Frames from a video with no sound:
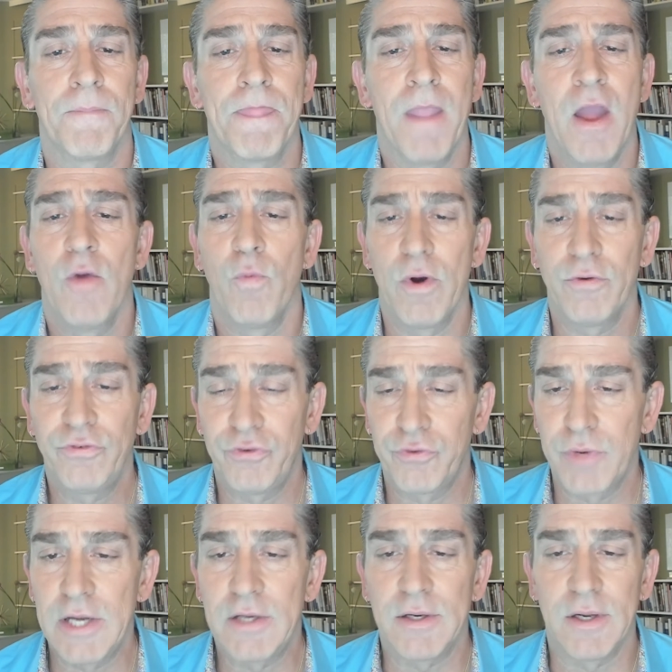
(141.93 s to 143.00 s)
where a
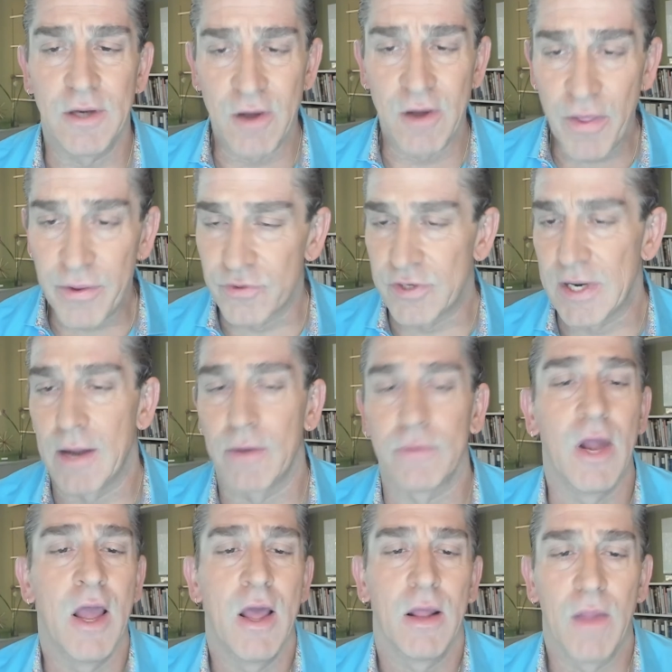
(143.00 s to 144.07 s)
street in another town
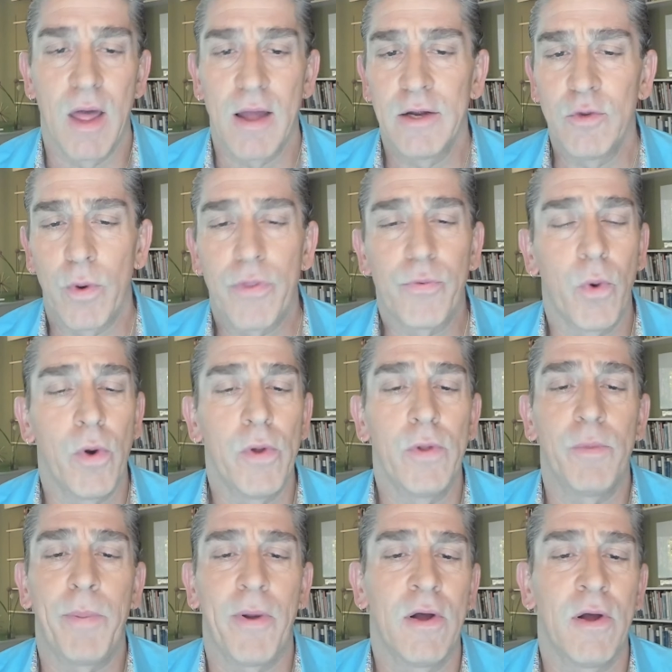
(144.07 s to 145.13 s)
lined with royal
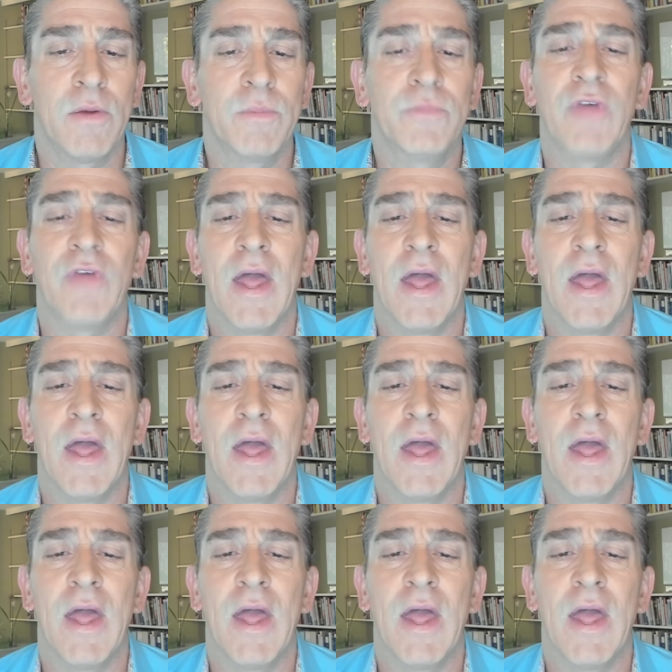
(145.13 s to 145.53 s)
palms,